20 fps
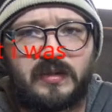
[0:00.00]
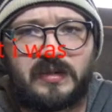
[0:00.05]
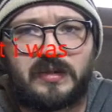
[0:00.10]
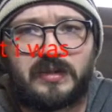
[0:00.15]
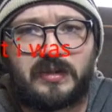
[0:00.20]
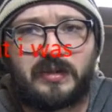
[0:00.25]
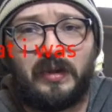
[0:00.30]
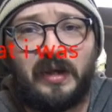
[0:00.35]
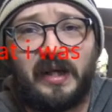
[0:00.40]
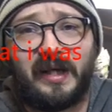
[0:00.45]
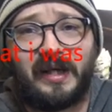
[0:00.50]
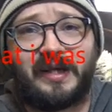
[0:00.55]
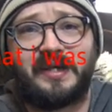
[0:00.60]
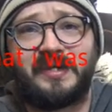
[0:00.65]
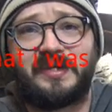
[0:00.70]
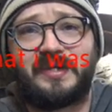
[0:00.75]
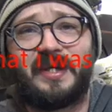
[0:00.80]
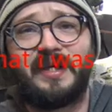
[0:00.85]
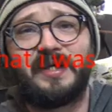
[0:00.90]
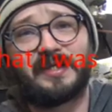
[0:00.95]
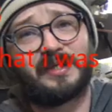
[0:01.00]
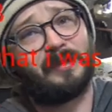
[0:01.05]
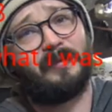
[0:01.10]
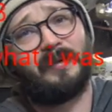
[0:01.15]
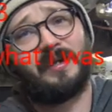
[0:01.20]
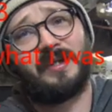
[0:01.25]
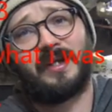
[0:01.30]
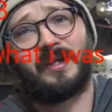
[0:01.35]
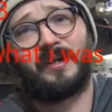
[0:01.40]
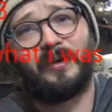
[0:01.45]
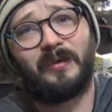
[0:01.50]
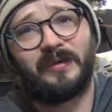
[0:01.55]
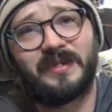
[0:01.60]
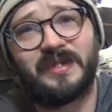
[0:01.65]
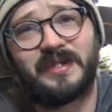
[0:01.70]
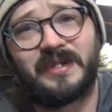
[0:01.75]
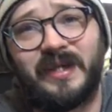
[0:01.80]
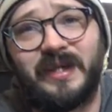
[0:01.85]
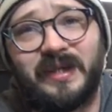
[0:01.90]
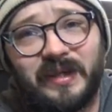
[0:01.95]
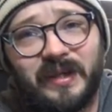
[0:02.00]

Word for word: screen because he's the one that owns it,